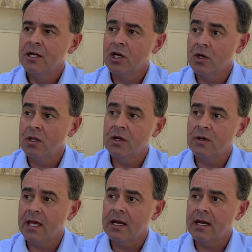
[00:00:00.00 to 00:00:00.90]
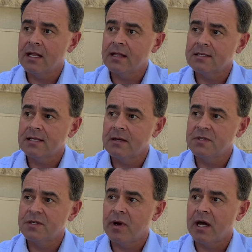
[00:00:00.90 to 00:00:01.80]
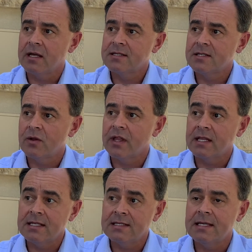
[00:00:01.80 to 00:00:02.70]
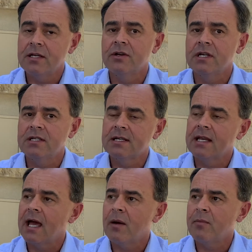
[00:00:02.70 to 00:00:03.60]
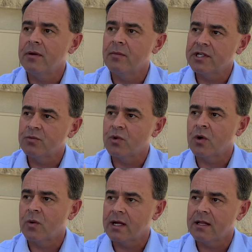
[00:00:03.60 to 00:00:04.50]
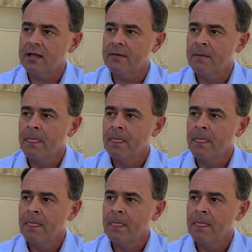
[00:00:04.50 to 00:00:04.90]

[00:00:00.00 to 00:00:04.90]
co-located at the same spot so that these hearings could happen much more quickly.